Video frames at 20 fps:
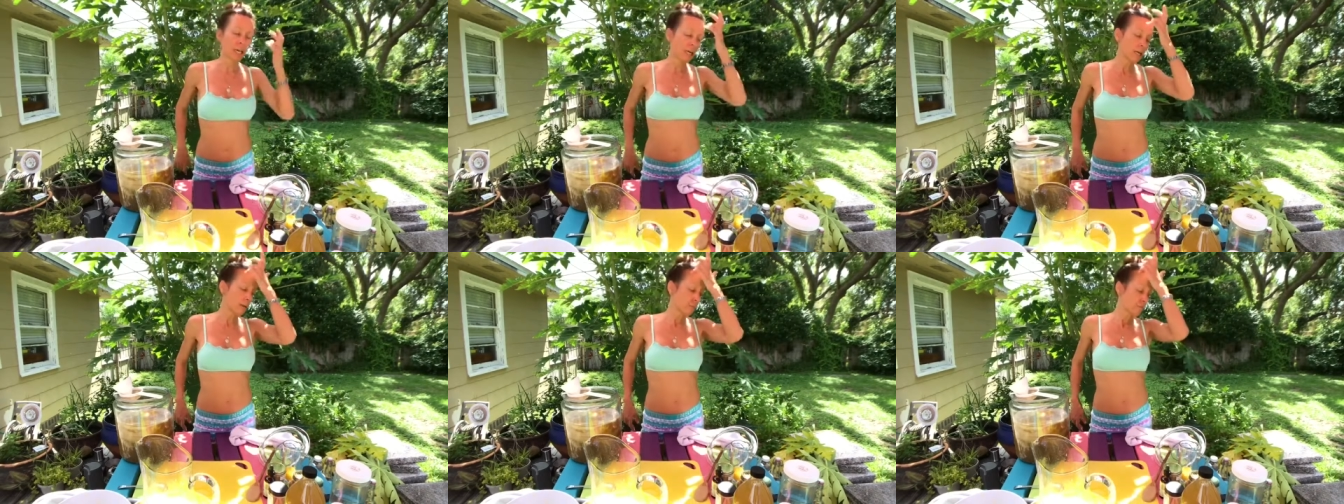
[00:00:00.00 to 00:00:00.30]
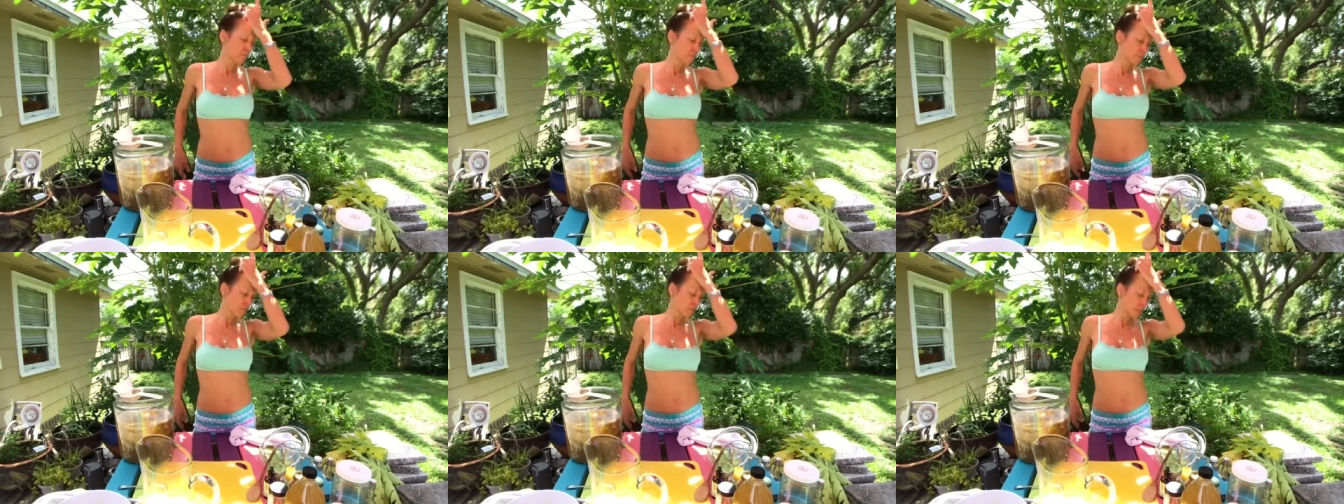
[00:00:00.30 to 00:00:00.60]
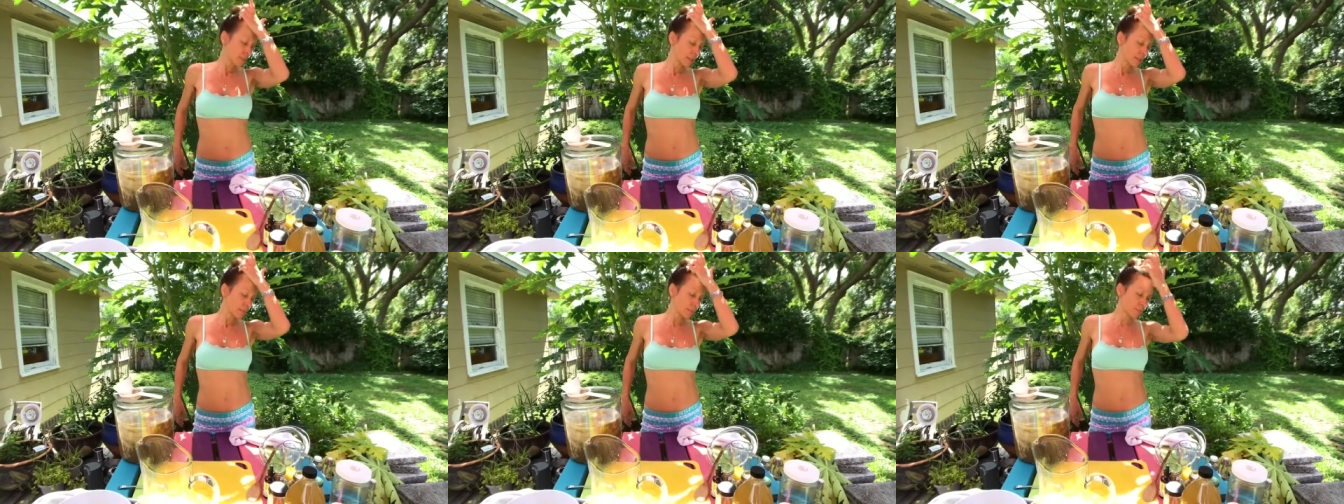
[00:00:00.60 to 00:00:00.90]
Um,
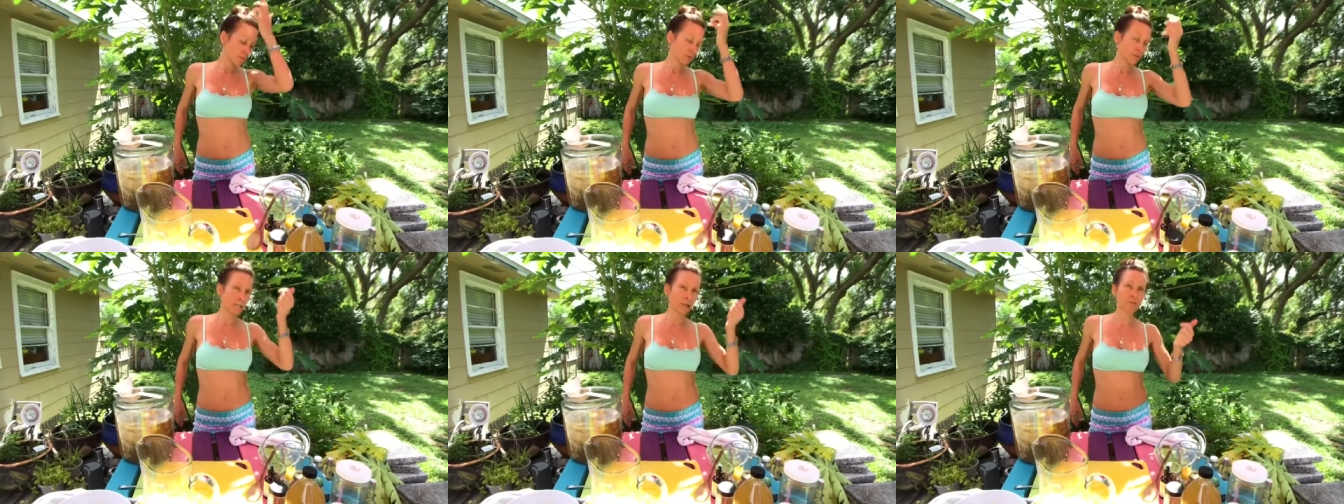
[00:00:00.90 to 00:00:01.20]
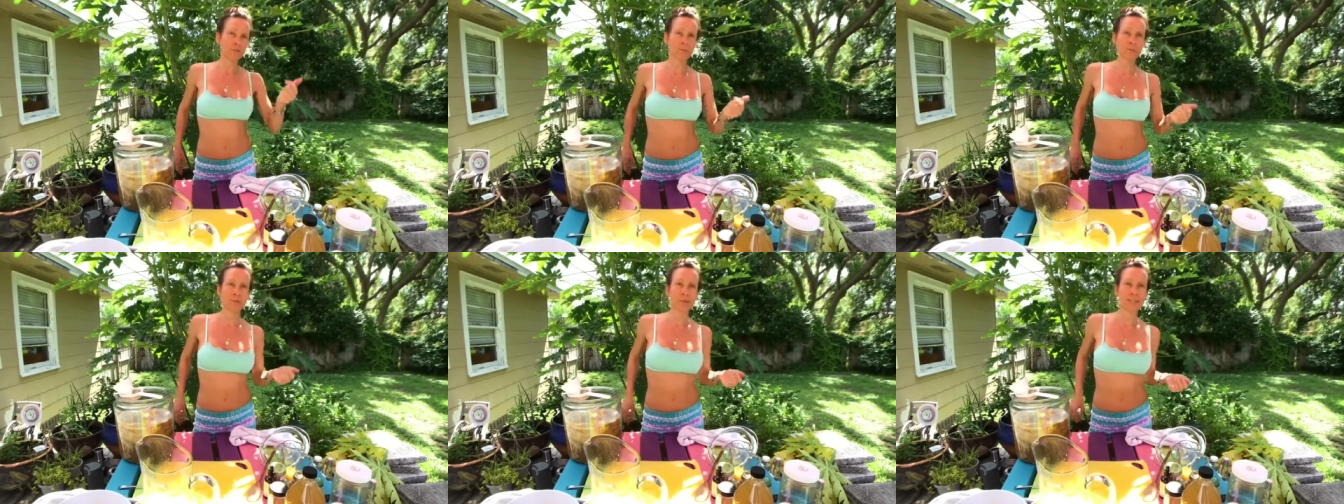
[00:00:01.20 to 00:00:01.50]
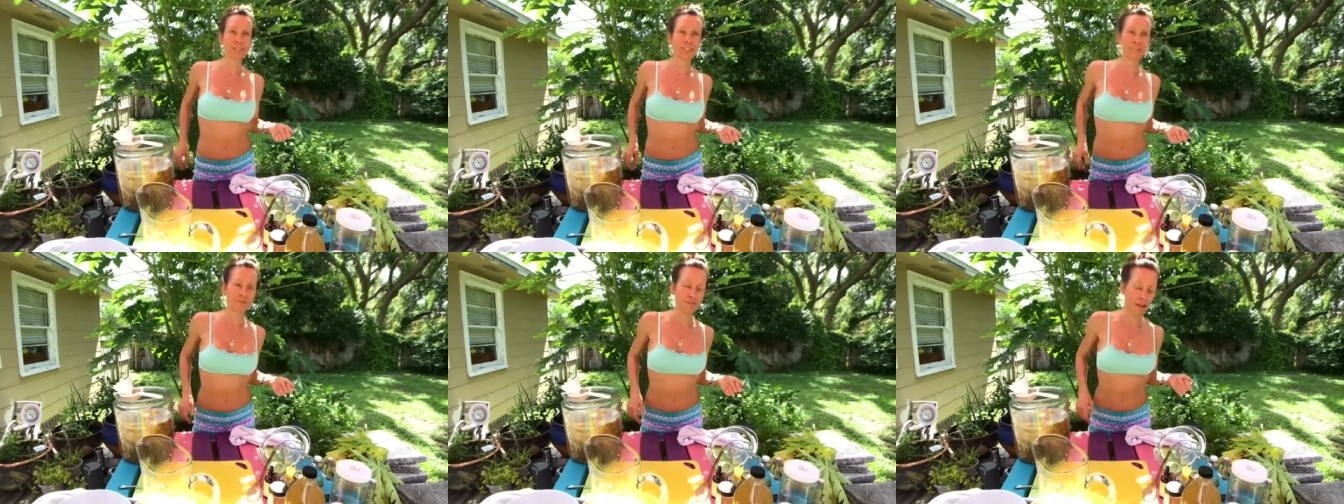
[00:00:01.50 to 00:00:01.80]
that was
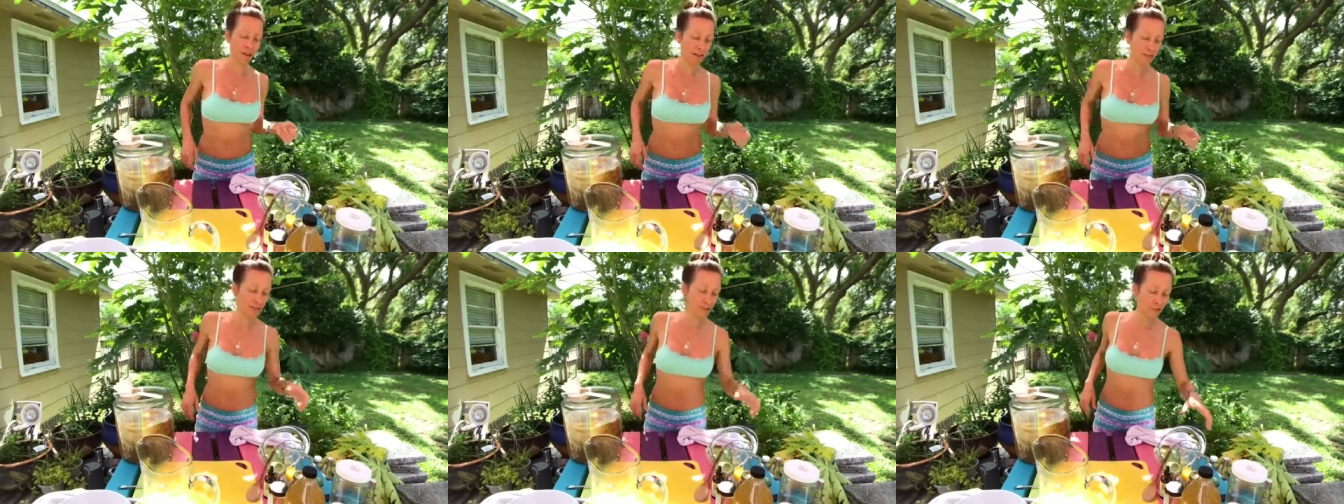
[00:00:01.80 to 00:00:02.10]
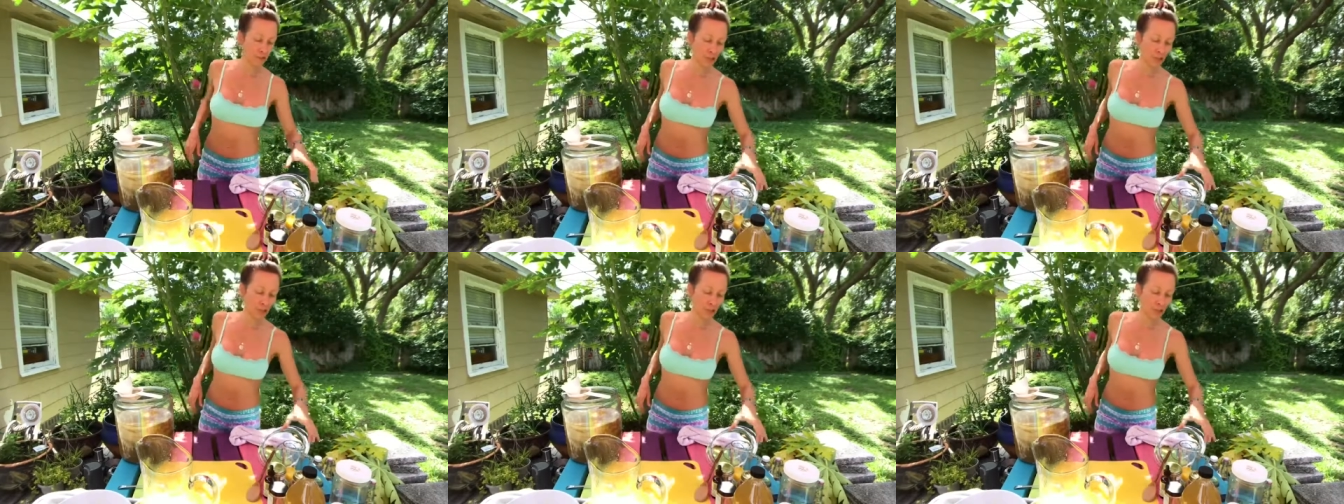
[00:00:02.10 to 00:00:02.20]
Brenda, right?